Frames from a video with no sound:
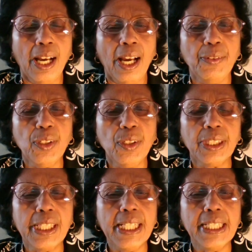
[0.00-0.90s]
Have you got a
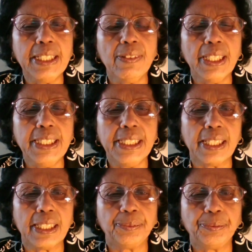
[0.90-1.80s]
creative
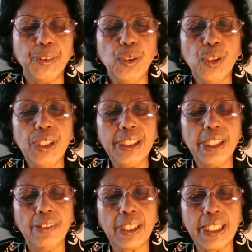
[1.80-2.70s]
idea? You don't need to
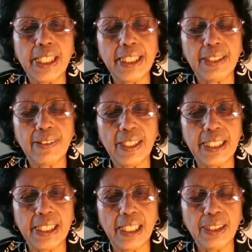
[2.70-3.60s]
have a creative
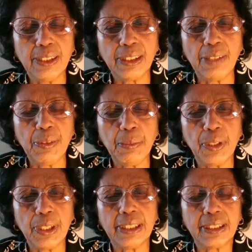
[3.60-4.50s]
idea.
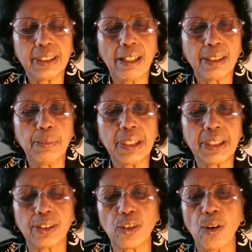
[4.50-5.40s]
Everybody just start the
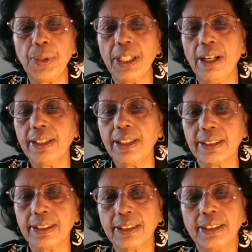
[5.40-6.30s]
business copying
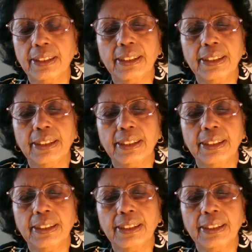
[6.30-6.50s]
others.